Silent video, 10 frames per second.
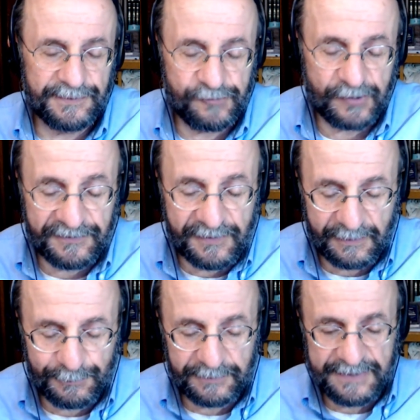
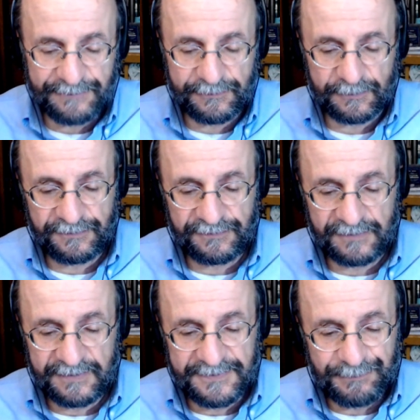Gentile believers,
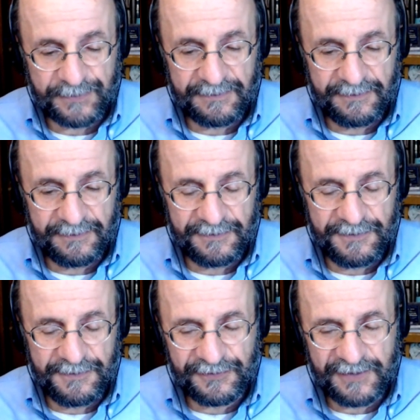
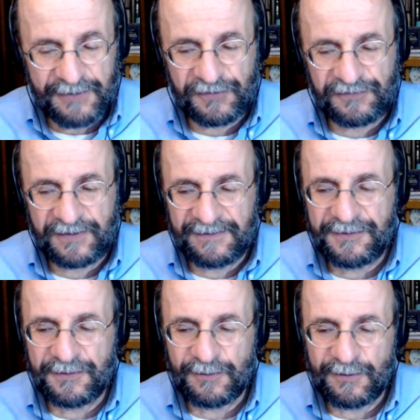it's interesting
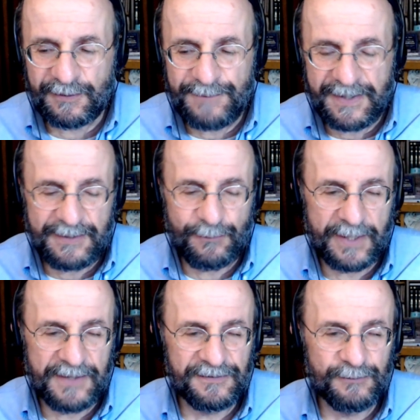that there are many
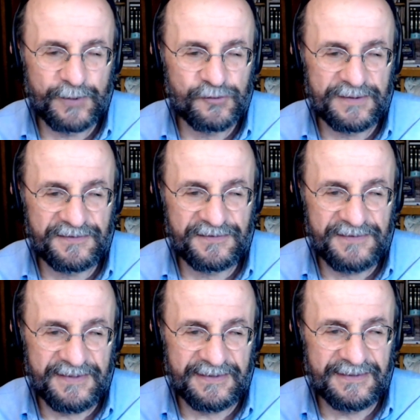ways in which it's
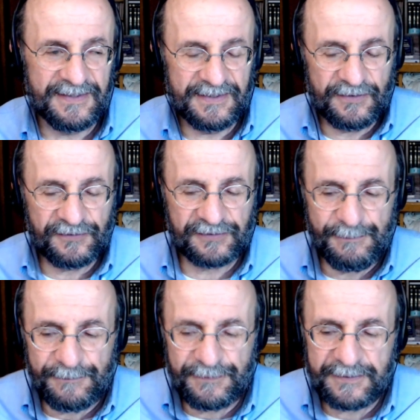seen.
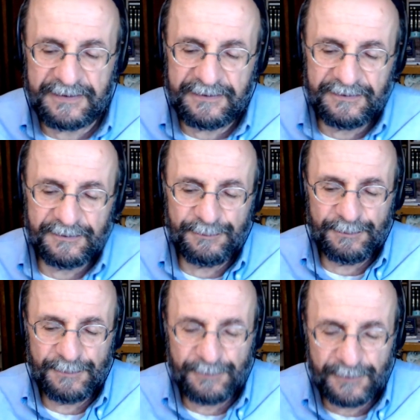Some of the
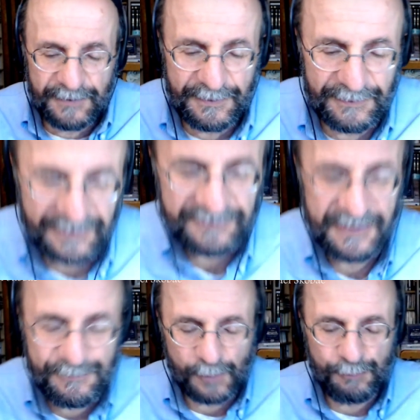let's
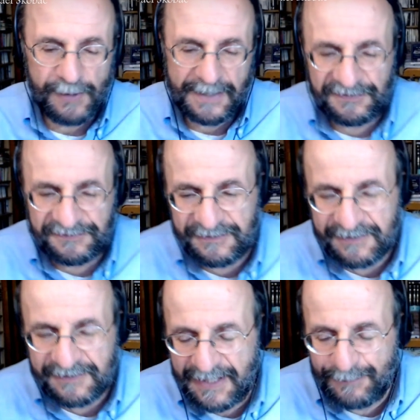say more Protestant
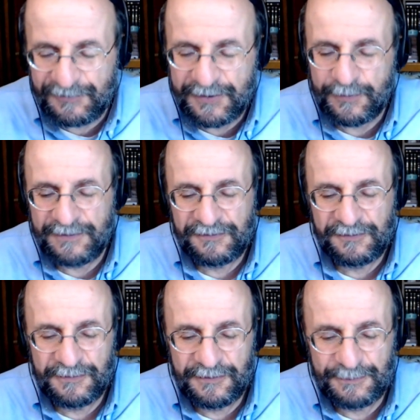commentaries
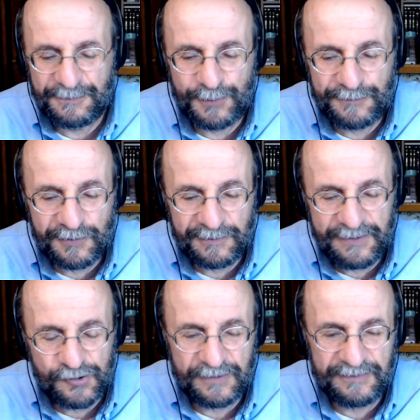to the book of
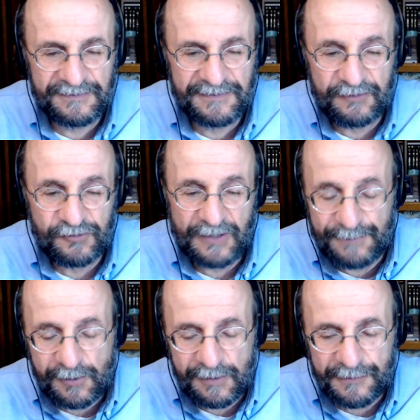Galatians, like John
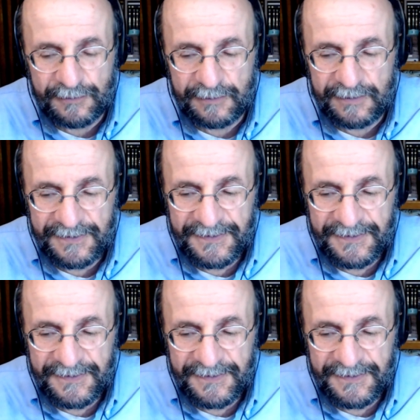MacArthur,